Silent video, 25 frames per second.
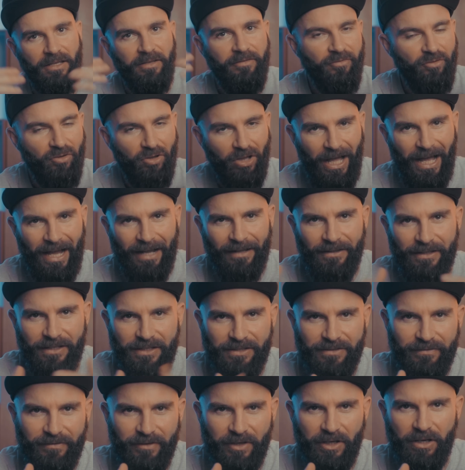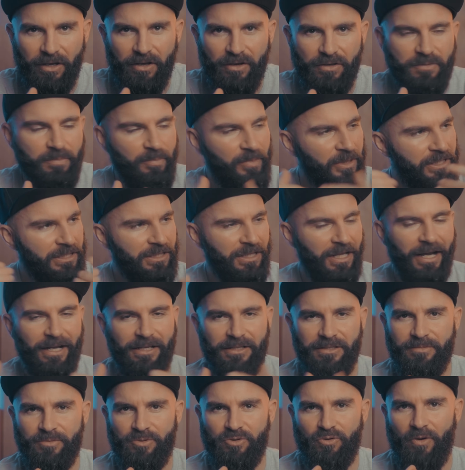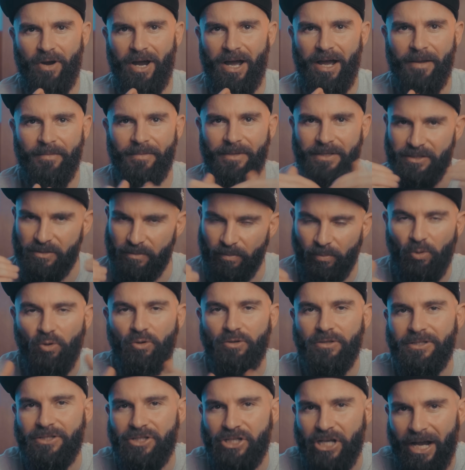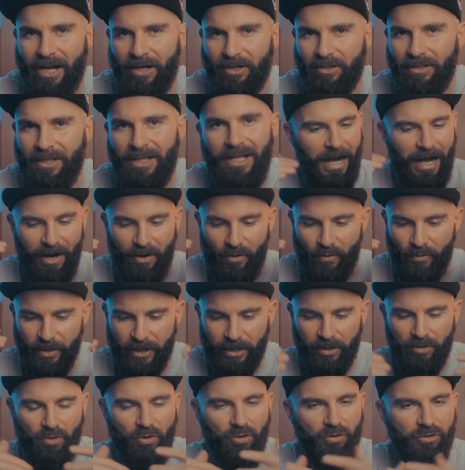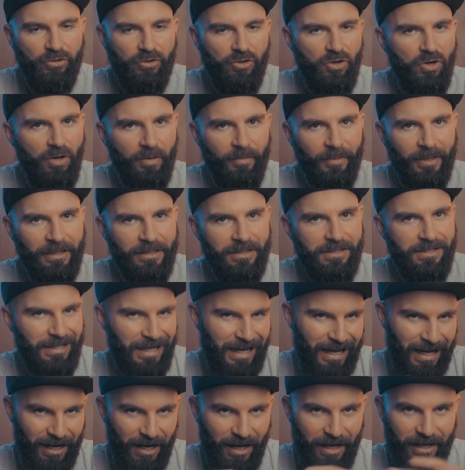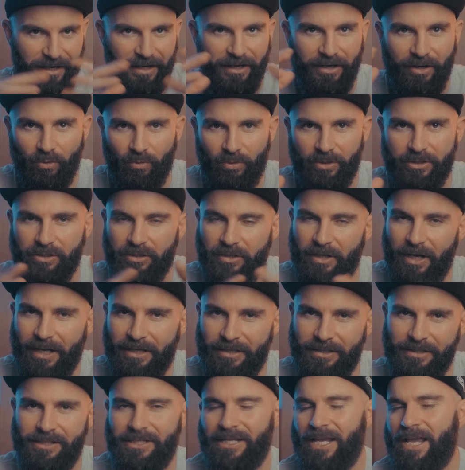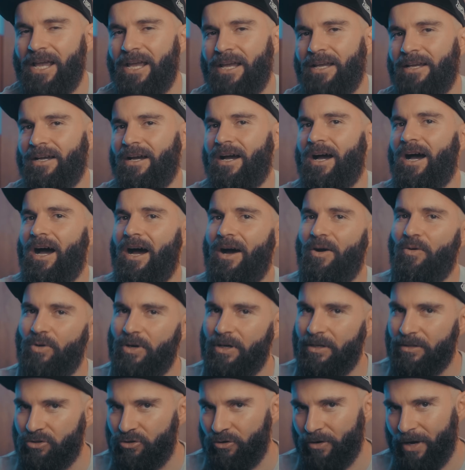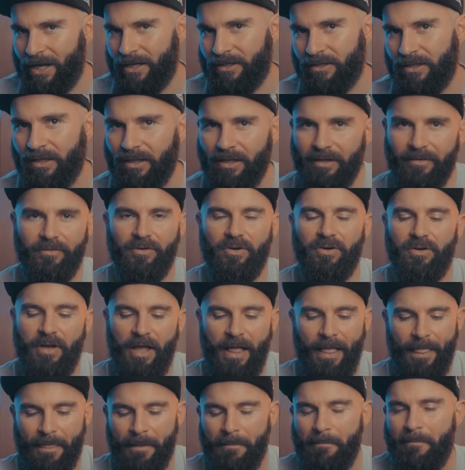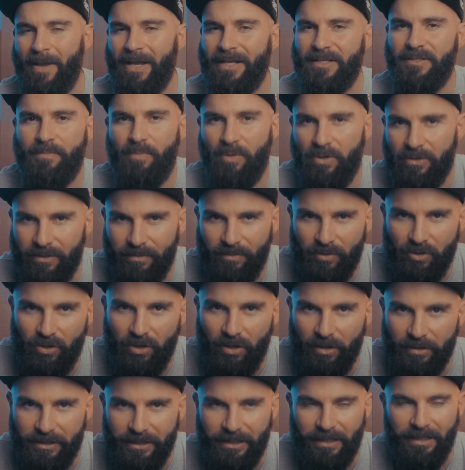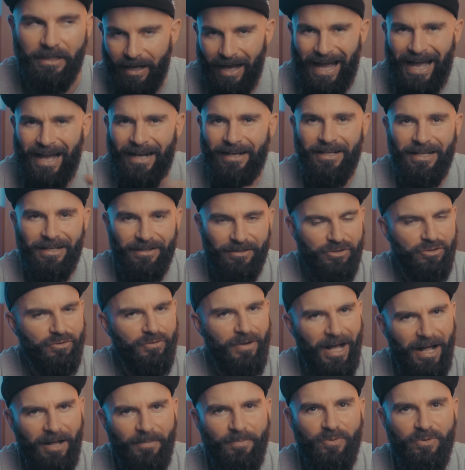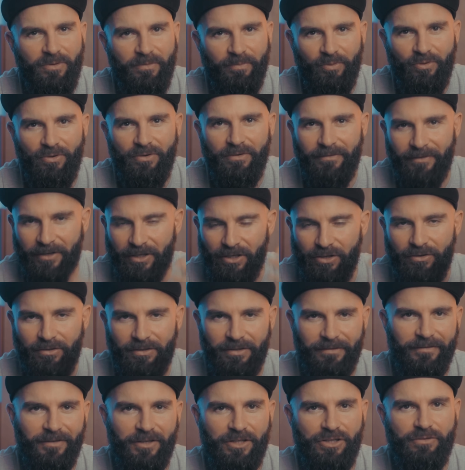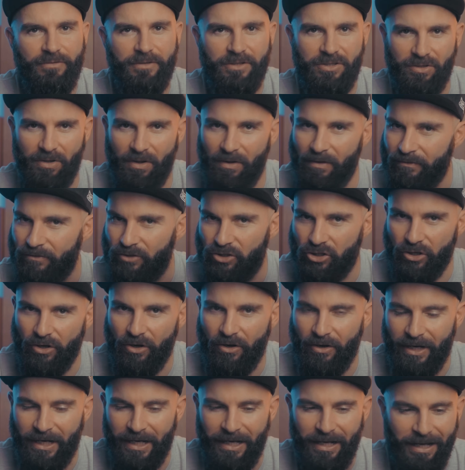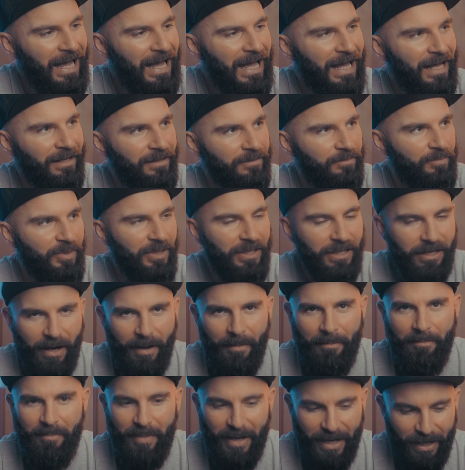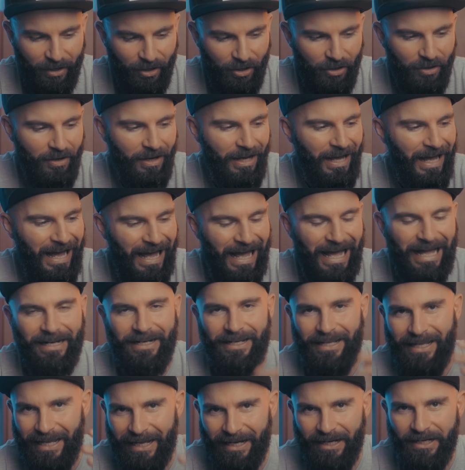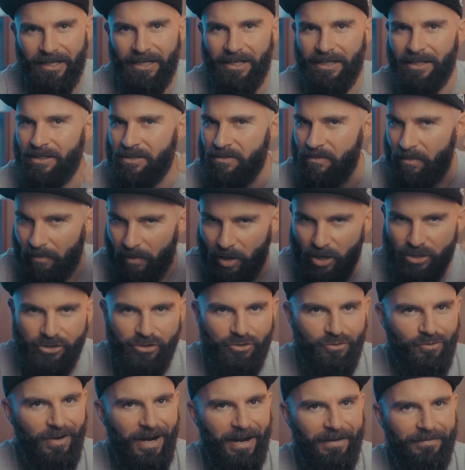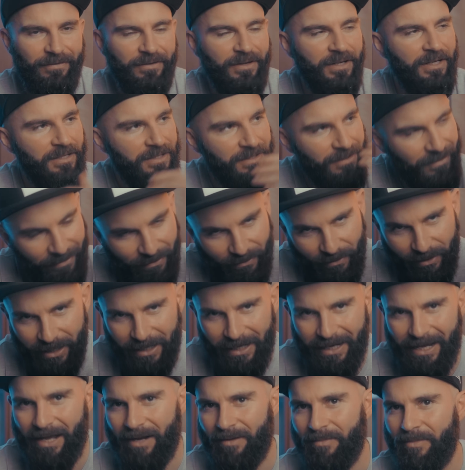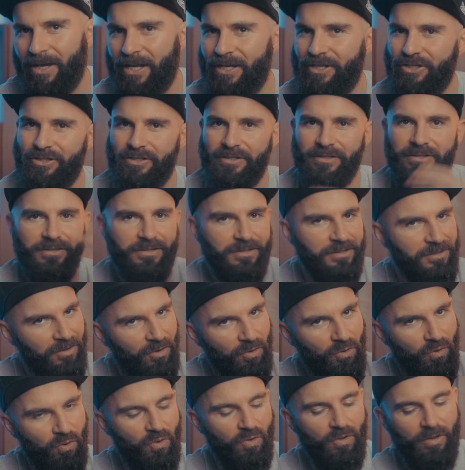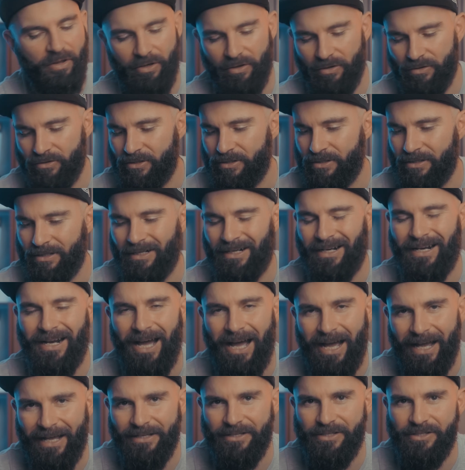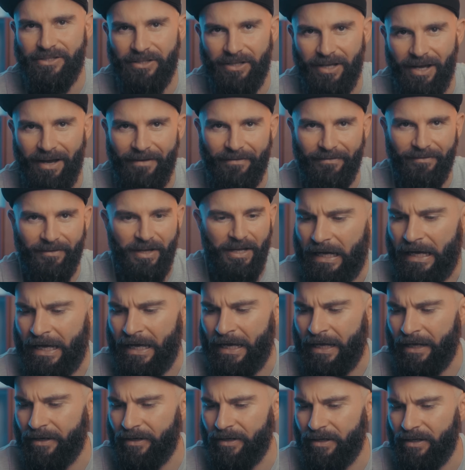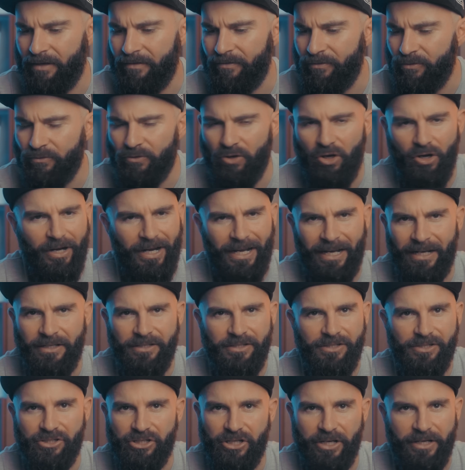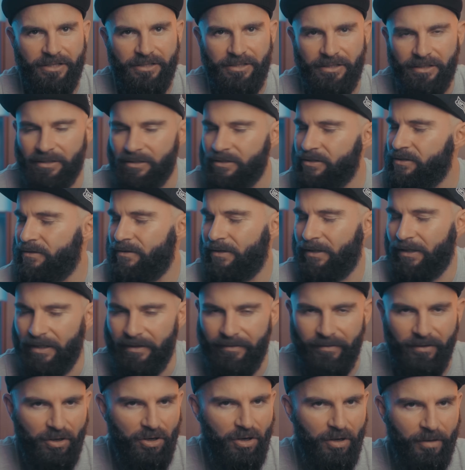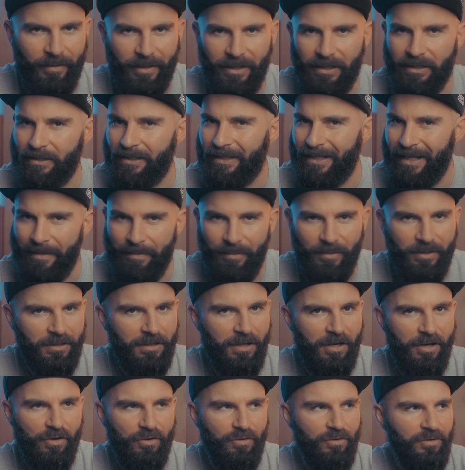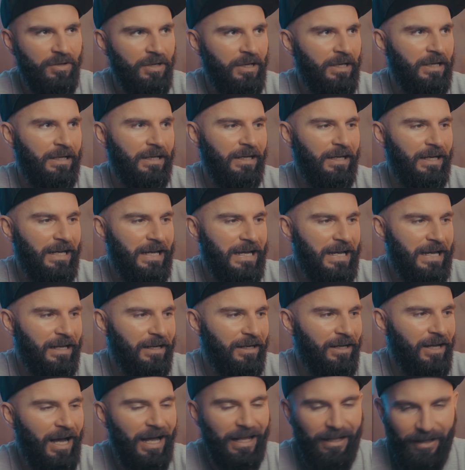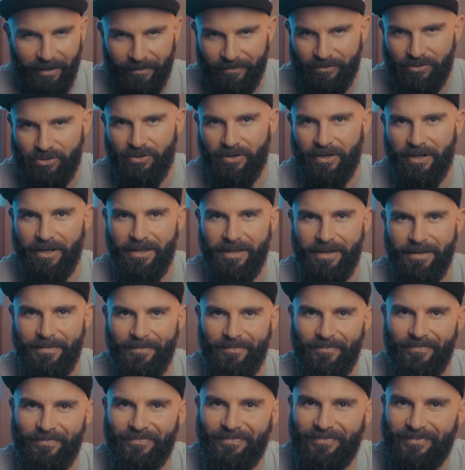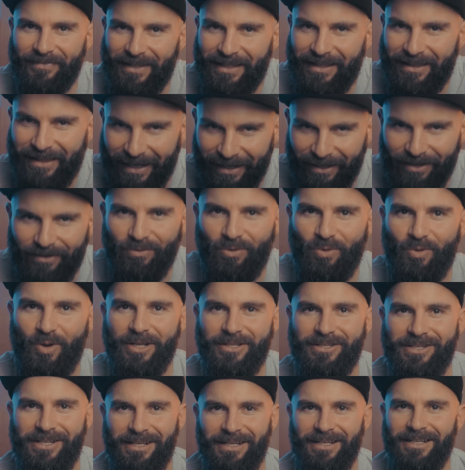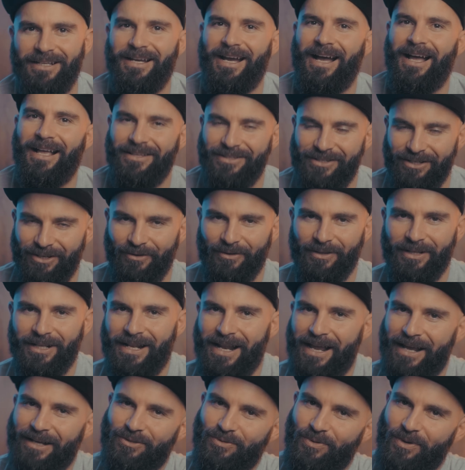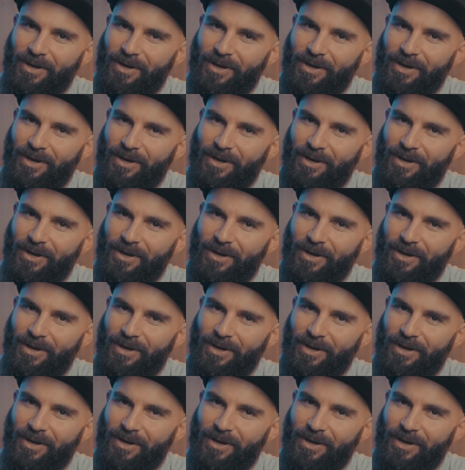If you like these videos, please like, subscribe and support the channel. I read all your comments and I hear what you guys are saying. I want to try and deliver the best possible content and to help you improve in your DaVinci Resolve journey and become better at editing, motion graphics, 3D animations, all those nice stuff. And if you've got any suggestions, leave a comment, let me know, and I love to hear them. Thank you for watching. I'll see you in the next